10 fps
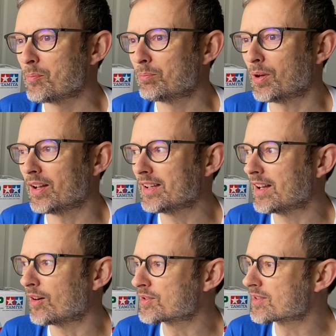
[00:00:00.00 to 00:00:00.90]
But
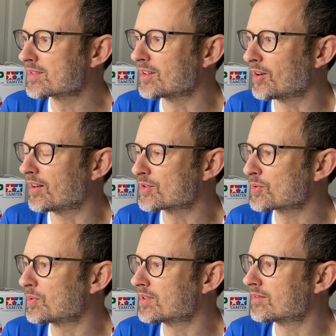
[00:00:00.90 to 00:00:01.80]
yeah, I just
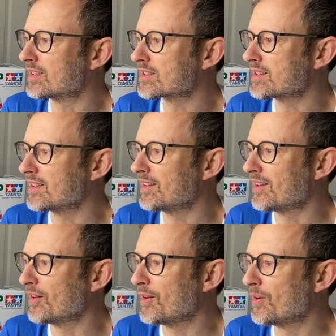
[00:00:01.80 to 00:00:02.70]
wonder,
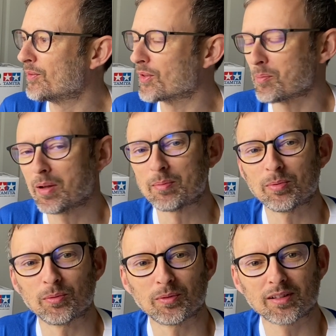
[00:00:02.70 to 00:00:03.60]
are other
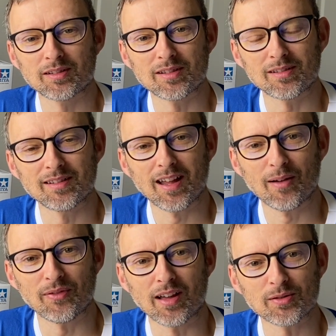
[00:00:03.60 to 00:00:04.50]
people
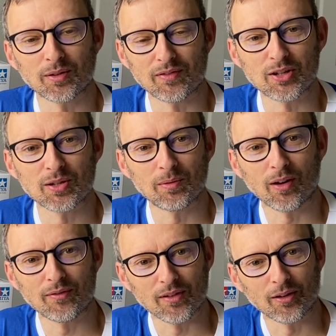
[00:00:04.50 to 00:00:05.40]
have that sort of issue,
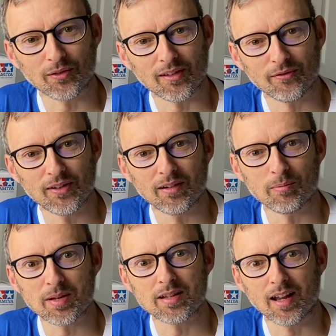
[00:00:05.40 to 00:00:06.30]
like the fear of
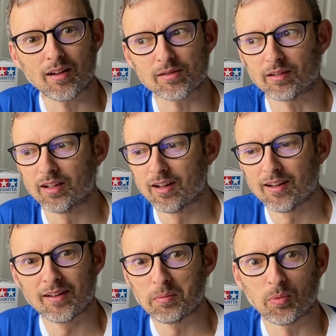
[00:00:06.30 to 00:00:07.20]
missing out? I was like,
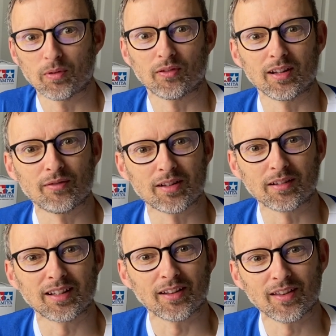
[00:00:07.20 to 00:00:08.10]
if I don't
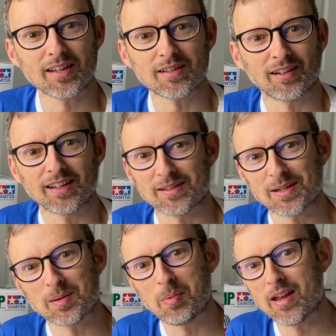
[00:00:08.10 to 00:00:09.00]
get this and it
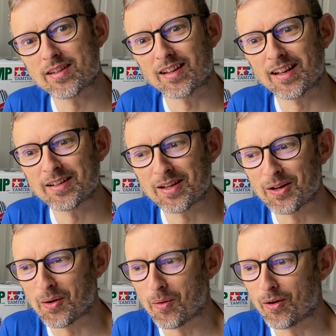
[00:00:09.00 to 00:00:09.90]
disappears again, you
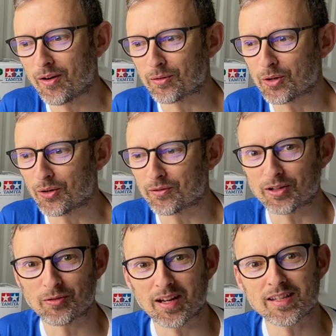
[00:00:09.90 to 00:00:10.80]
know, I'll kind of
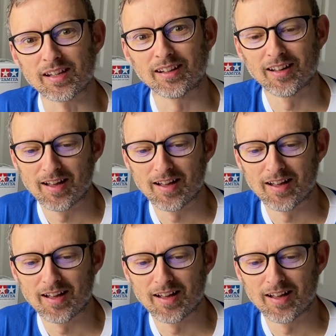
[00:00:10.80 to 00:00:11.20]
regret it.